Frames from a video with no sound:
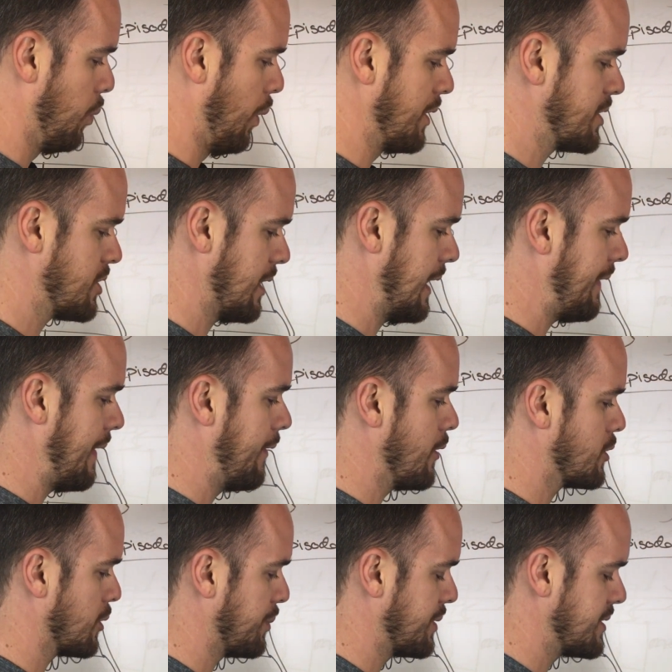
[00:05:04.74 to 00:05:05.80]
Once you're in that
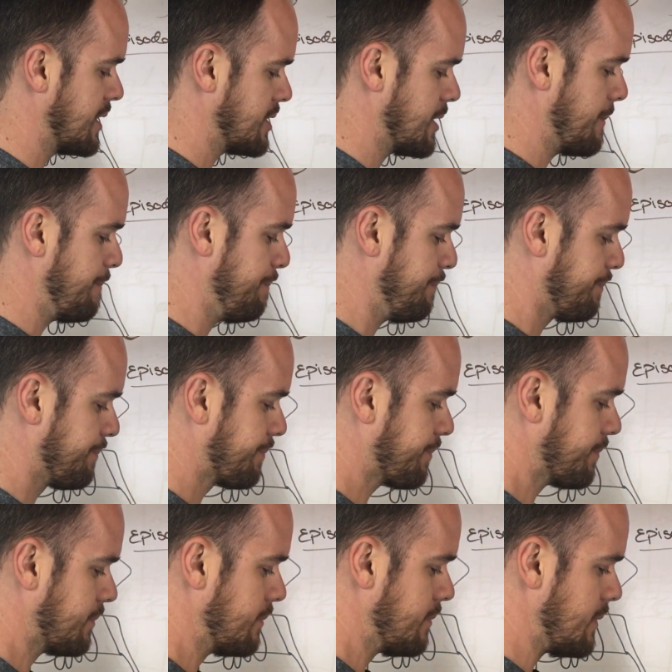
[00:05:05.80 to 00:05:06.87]
neutral position,
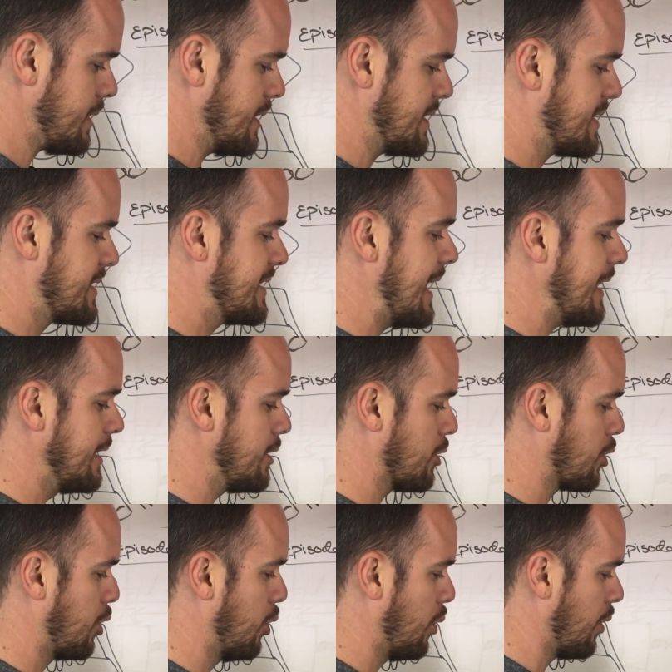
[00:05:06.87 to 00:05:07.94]
set your
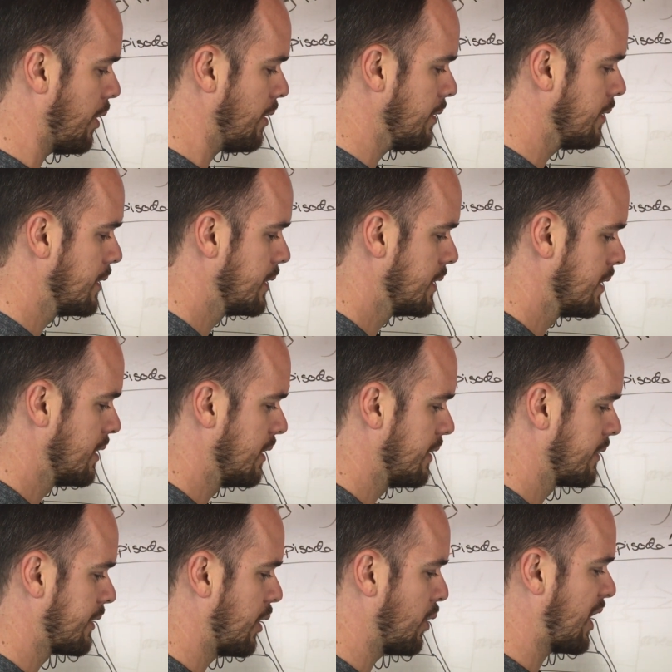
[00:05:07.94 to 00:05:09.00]
core.
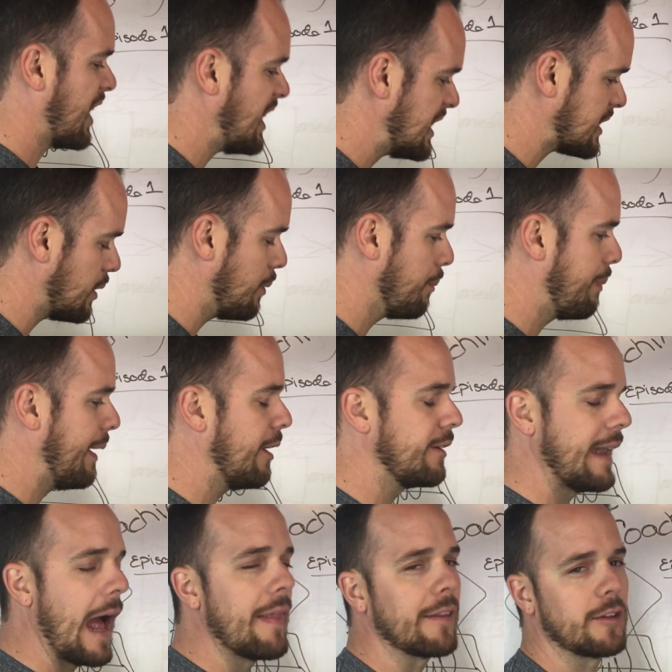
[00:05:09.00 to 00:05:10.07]
Don't bear
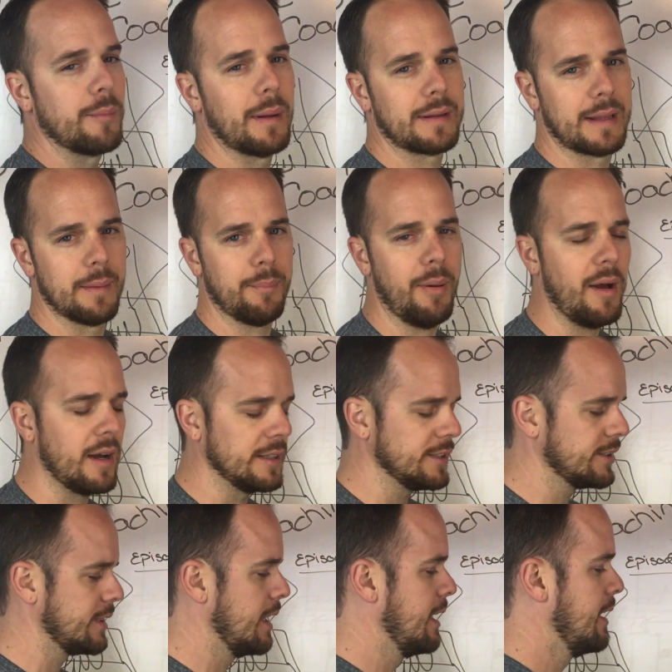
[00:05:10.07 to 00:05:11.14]
down like you're about to get
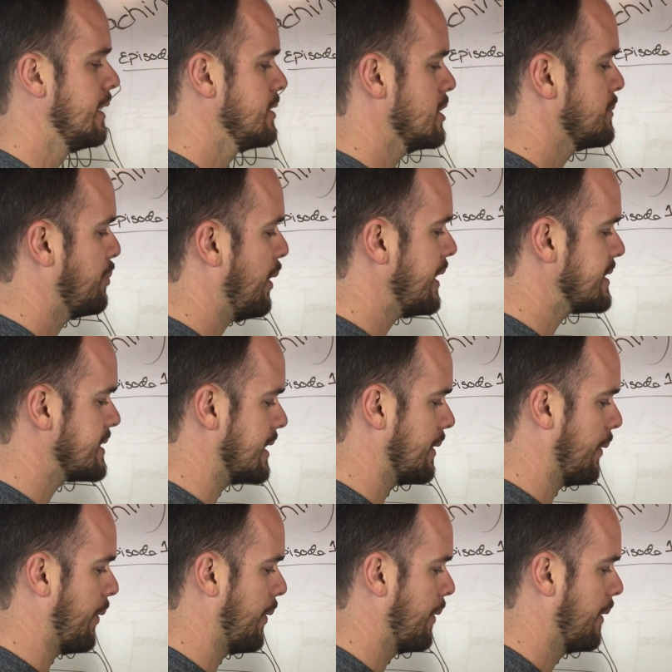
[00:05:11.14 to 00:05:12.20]
punched. Just brace it.
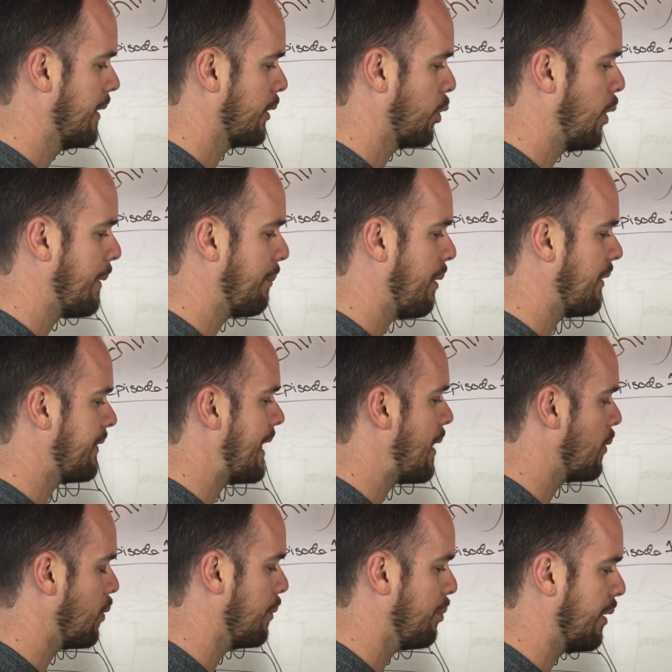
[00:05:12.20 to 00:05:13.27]
Quick breath
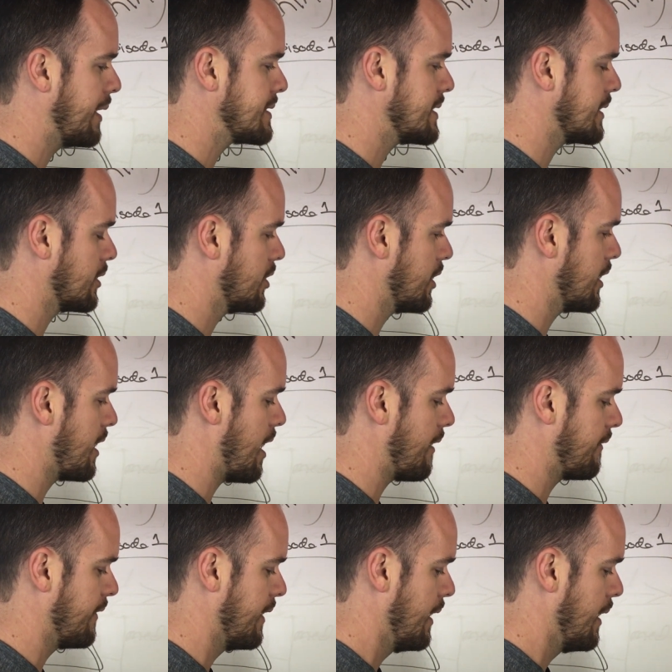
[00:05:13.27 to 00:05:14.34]
out, we'll brace it, good enough.